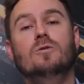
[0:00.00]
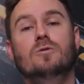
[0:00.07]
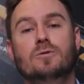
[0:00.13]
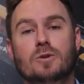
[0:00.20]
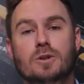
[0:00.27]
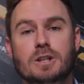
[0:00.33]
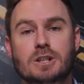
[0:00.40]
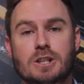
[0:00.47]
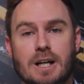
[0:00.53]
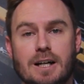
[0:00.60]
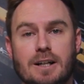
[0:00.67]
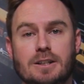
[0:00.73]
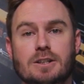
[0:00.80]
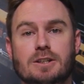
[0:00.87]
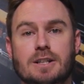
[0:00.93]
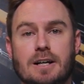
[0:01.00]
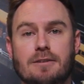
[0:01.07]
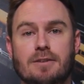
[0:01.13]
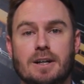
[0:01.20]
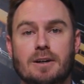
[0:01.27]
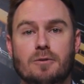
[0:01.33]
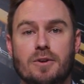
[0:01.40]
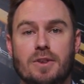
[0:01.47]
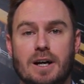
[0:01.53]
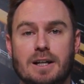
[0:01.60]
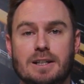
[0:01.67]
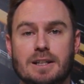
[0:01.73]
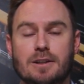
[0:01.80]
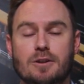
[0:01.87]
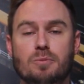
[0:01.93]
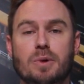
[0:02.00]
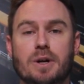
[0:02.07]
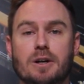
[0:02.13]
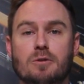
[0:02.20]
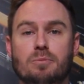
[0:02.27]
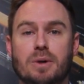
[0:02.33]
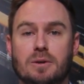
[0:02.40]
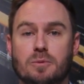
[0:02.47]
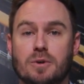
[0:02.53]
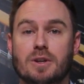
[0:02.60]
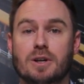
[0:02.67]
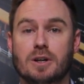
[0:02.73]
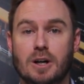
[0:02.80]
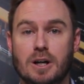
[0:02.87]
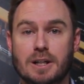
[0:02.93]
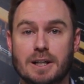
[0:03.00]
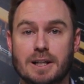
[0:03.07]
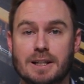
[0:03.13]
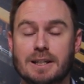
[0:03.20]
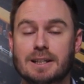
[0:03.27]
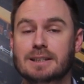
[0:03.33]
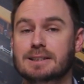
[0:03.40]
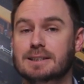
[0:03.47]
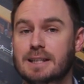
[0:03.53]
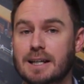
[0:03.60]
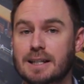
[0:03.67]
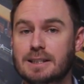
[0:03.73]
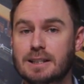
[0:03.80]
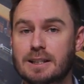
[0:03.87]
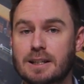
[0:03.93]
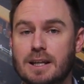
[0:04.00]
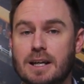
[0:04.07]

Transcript: For a child travelling without either parent but with a guardian instead,